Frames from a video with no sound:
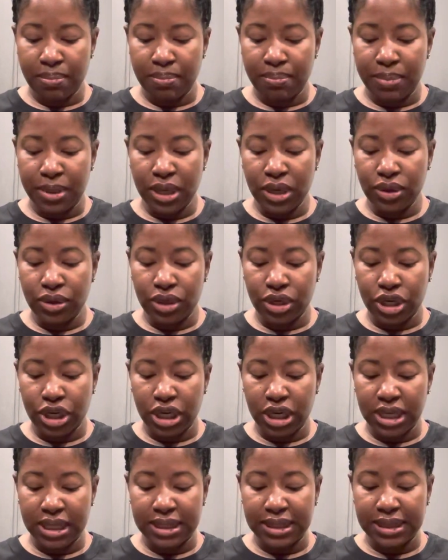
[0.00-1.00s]
builder
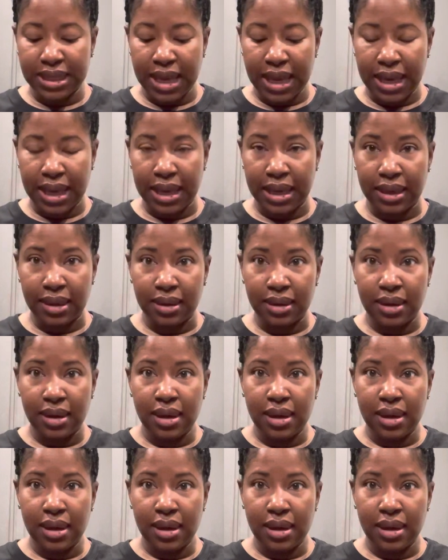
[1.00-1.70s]
is saying,